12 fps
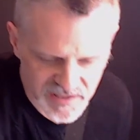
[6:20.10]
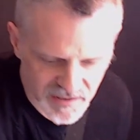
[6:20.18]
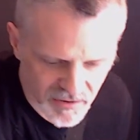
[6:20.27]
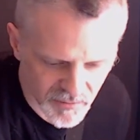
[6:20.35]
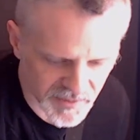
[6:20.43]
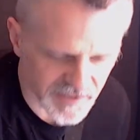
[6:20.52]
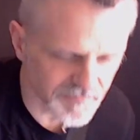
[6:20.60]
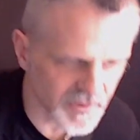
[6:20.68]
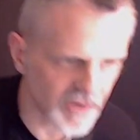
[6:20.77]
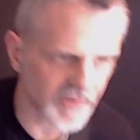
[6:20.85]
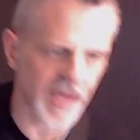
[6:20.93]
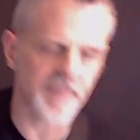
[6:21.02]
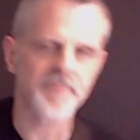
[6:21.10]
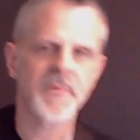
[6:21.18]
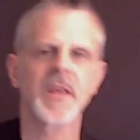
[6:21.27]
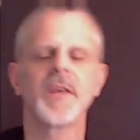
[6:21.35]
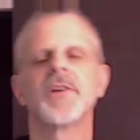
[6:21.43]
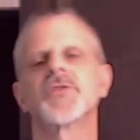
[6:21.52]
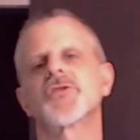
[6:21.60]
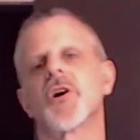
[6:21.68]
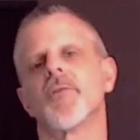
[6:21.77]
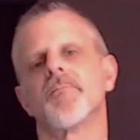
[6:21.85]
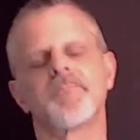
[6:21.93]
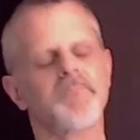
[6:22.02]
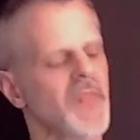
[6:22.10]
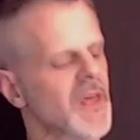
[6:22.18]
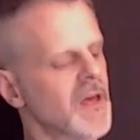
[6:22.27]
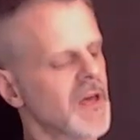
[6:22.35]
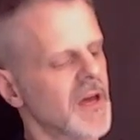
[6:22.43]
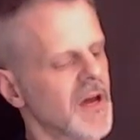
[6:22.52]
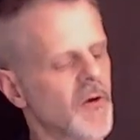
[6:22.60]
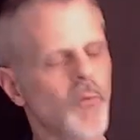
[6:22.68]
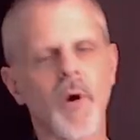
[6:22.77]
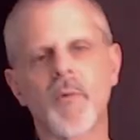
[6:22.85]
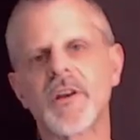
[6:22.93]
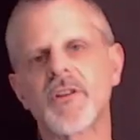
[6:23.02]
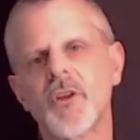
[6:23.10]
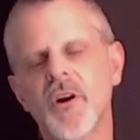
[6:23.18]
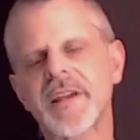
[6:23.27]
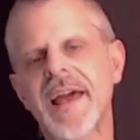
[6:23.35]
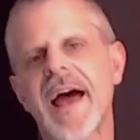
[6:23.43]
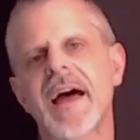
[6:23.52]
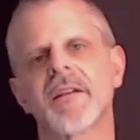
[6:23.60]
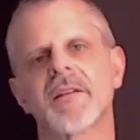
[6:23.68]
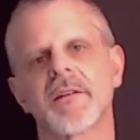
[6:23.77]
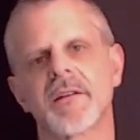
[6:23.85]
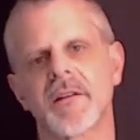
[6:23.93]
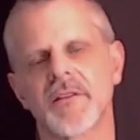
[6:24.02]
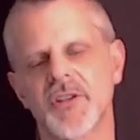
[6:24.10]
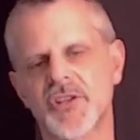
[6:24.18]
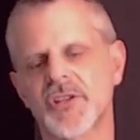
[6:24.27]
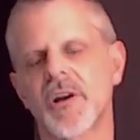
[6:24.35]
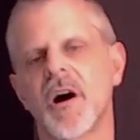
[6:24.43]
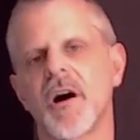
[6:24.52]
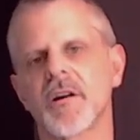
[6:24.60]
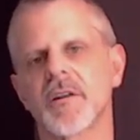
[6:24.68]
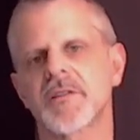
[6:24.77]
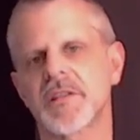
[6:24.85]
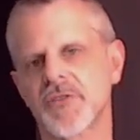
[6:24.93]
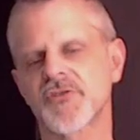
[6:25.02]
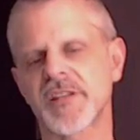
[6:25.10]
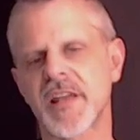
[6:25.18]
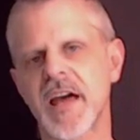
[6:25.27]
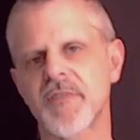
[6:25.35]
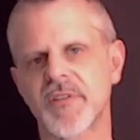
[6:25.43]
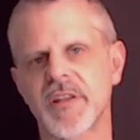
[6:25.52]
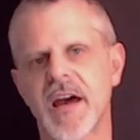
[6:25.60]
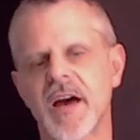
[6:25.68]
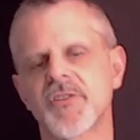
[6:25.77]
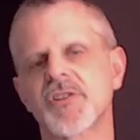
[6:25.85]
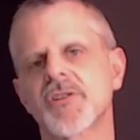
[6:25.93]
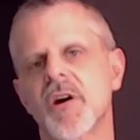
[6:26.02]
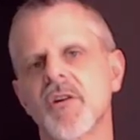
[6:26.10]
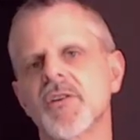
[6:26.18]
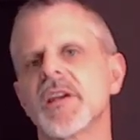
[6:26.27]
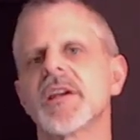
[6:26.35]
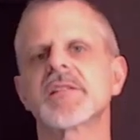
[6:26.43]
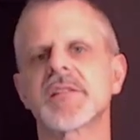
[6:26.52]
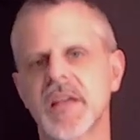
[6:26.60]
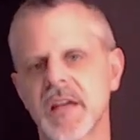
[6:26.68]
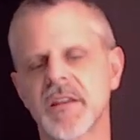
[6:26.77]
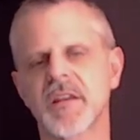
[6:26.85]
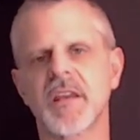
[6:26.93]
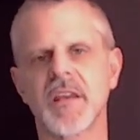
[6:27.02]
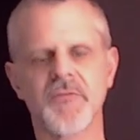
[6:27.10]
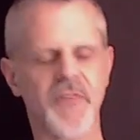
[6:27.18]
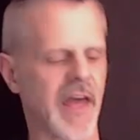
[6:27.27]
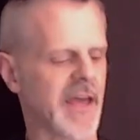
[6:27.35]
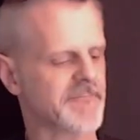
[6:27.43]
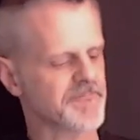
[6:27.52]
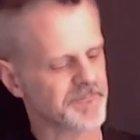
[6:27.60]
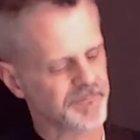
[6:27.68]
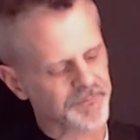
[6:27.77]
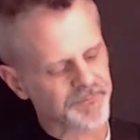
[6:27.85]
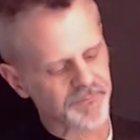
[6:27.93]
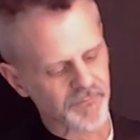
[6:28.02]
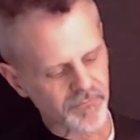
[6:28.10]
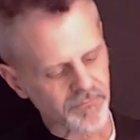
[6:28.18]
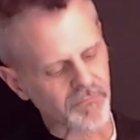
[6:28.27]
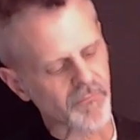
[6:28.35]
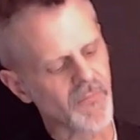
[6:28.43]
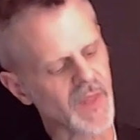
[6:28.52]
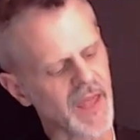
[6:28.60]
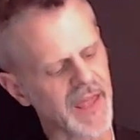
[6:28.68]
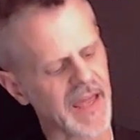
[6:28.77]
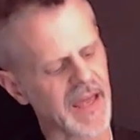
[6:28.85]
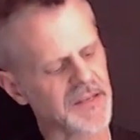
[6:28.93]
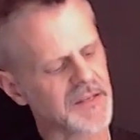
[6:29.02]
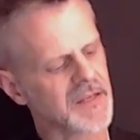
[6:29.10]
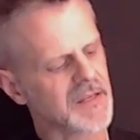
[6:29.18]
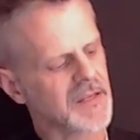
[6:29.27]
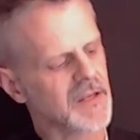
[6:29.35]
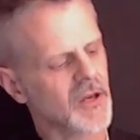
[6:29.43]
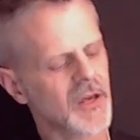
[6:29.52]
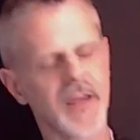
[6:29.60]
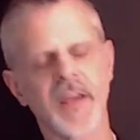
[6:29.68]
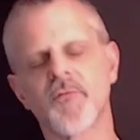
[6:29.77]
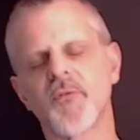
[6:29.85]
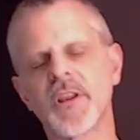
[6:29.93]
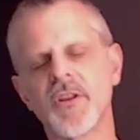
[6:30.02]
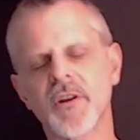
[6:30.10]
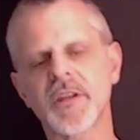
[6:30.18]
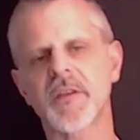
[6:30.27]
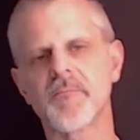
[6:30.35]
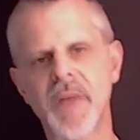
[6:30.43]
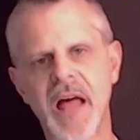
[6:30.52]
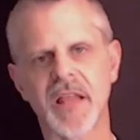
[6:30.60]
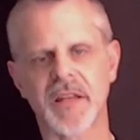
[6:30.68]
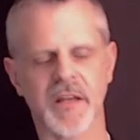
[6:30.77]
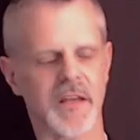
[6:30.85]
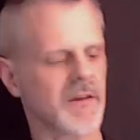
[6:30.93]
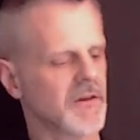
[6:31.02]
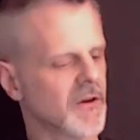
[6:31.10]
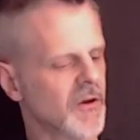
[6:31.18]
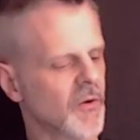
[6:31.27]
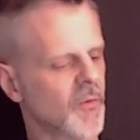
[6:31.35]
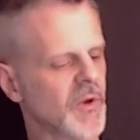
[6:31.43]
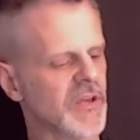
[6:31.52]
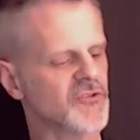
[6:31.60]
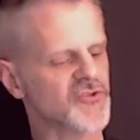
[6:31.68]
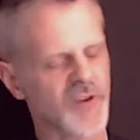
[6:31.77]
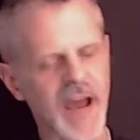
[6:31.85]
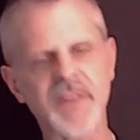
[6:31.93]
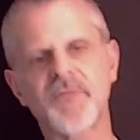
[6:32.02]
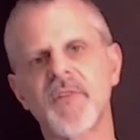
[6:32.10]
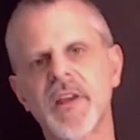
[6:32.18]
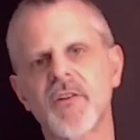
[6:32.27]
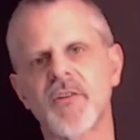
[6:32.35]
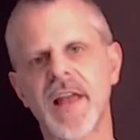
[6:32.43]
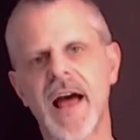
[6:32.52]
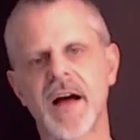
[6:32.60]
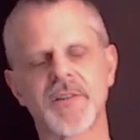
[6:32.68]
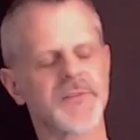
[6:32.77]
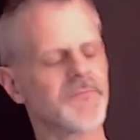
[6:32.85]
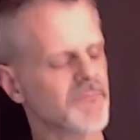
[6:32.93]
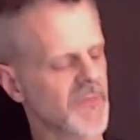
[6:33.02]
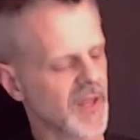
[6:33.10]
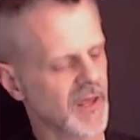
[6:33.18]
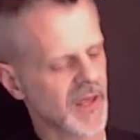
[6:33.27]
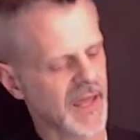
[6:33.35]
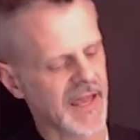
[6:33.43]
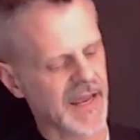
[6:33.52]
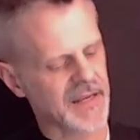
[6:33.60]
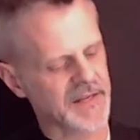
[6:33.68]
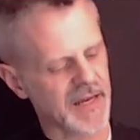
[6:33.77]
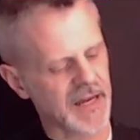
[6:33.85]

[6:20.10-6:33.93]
a little bit. Okay, so when we look at the song Tears in Heaven now, this song is in the key of A. And if we look at the melody, we can try to figure it out. And